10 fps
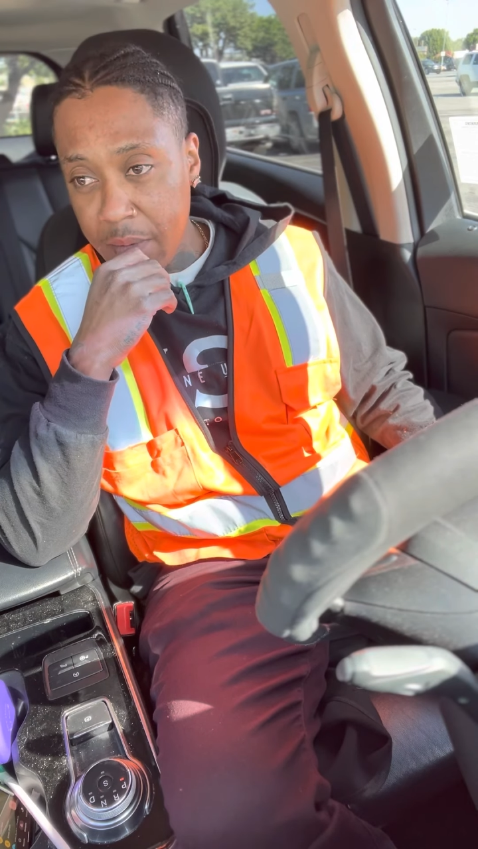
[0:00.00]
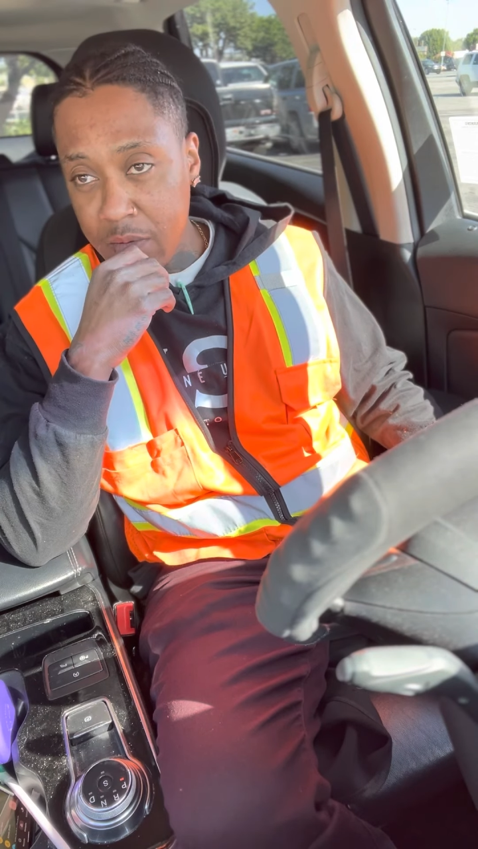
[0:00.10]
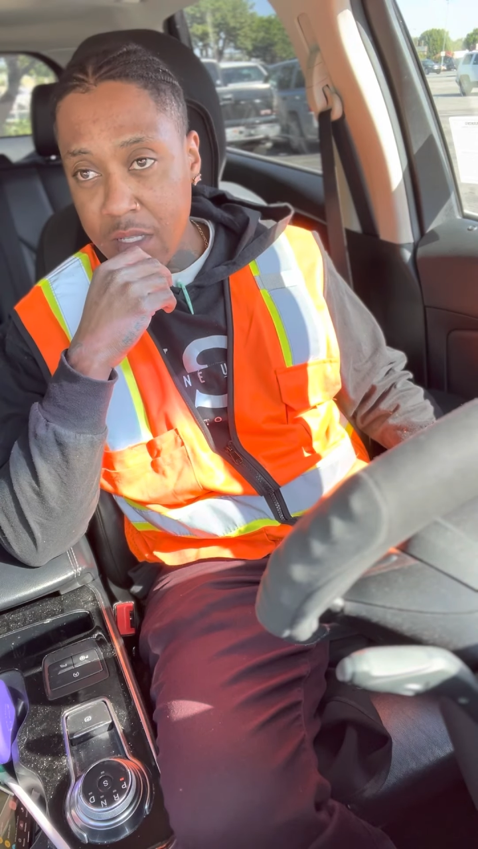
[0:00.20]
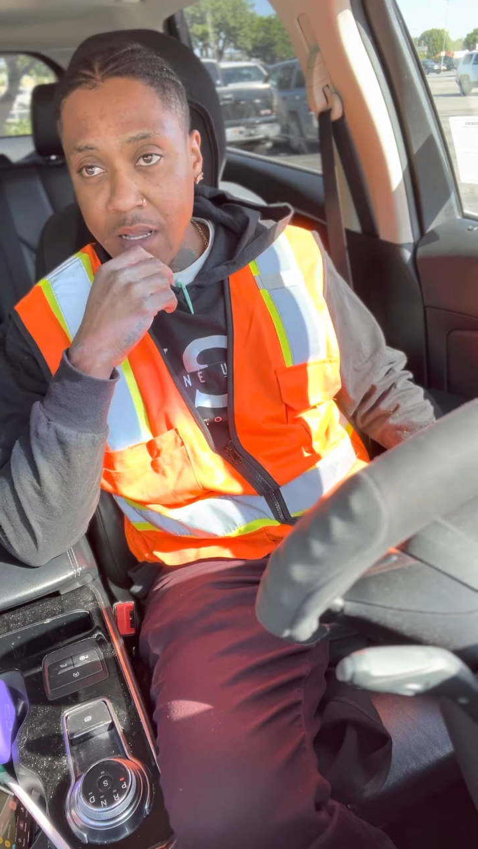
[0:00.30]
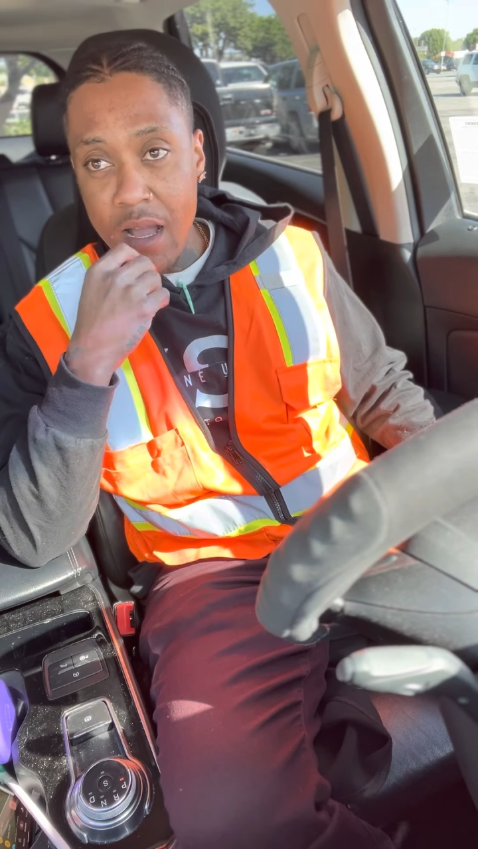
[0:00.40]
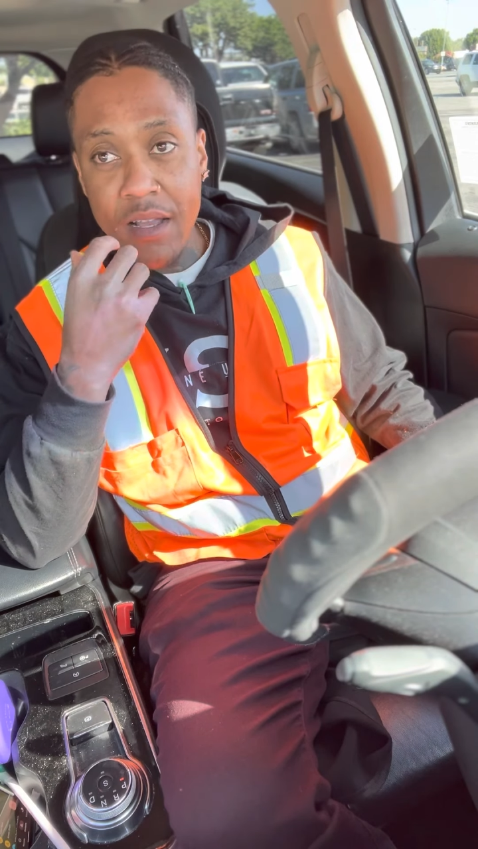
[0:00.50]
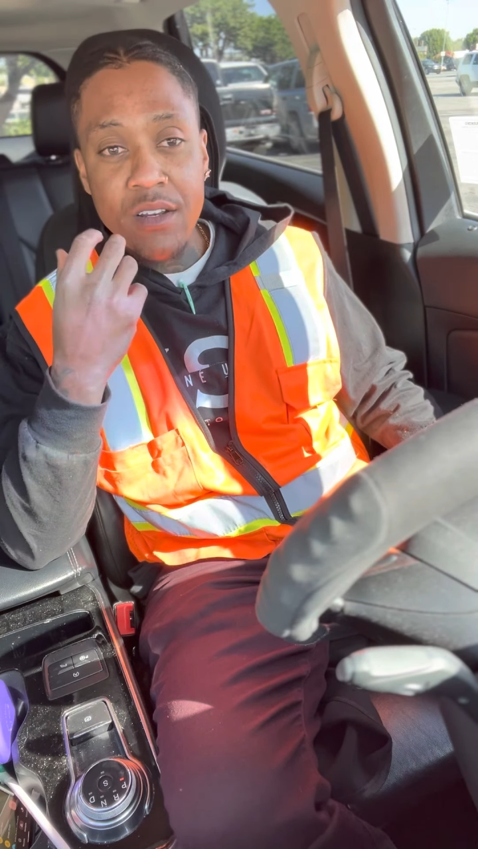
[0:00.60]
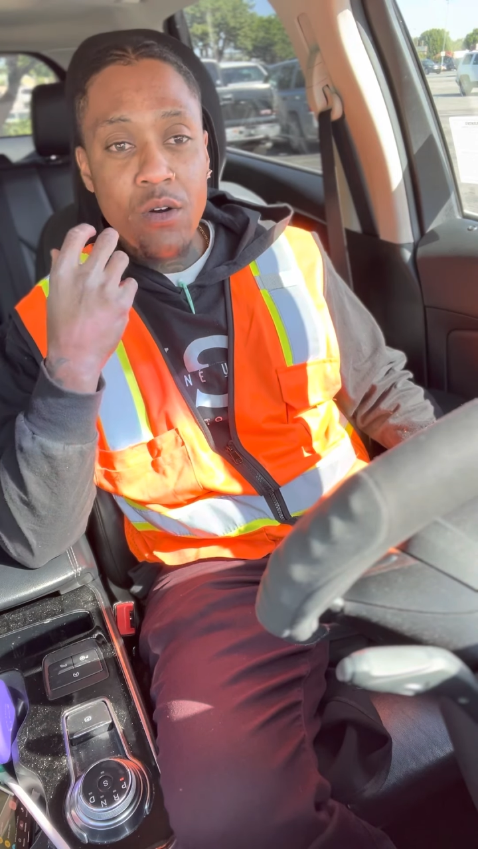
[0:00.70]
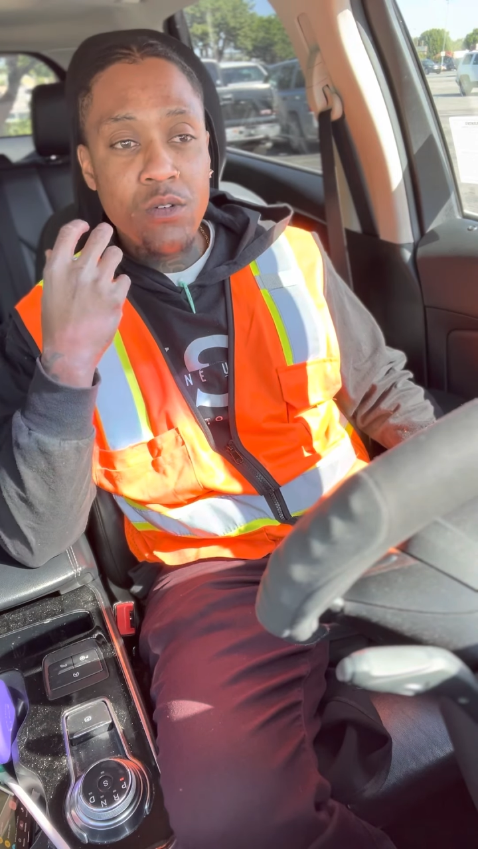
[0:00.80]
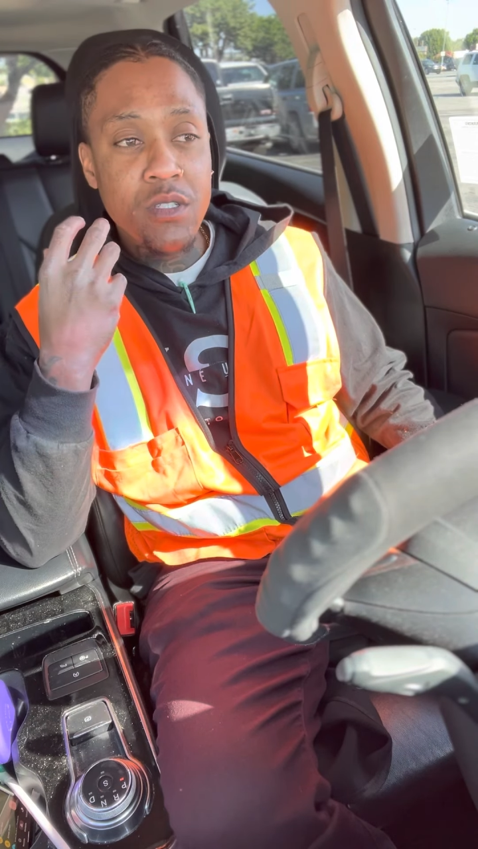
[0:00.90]
it was like I can
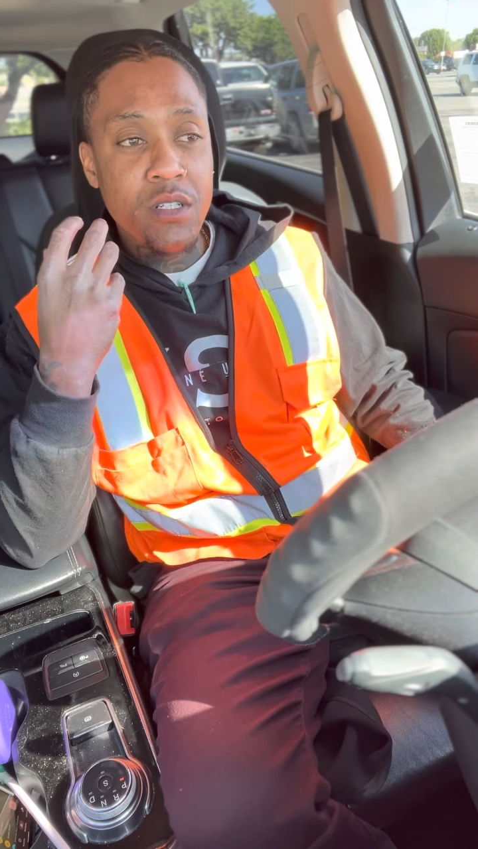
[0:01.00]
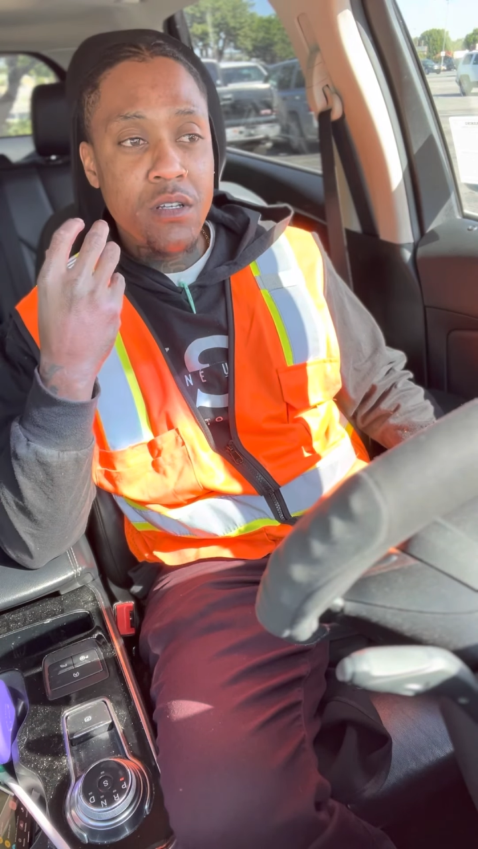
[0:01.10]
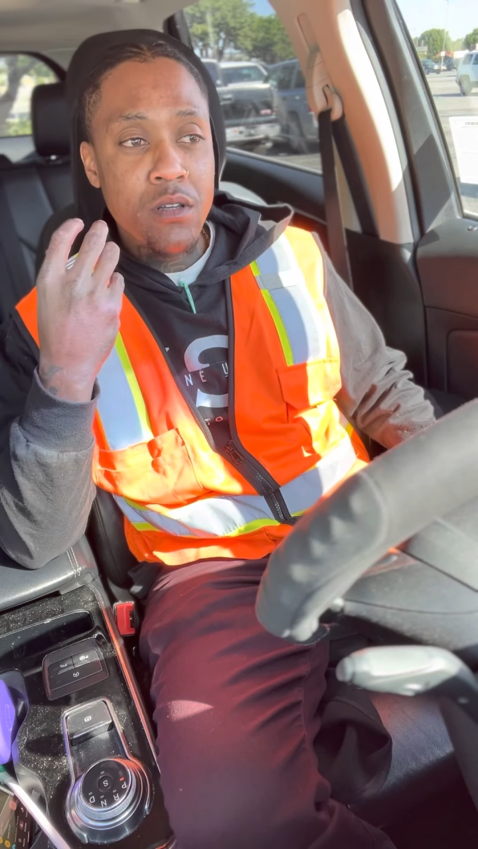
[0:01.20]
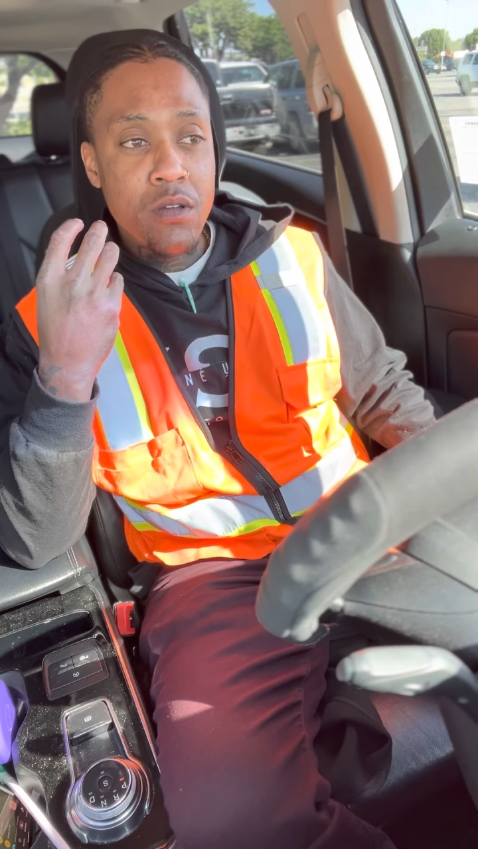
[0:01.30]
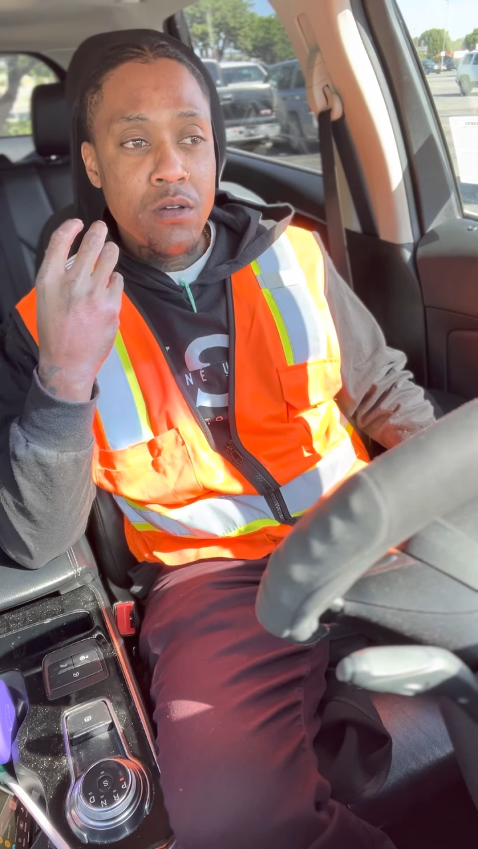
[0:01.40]
only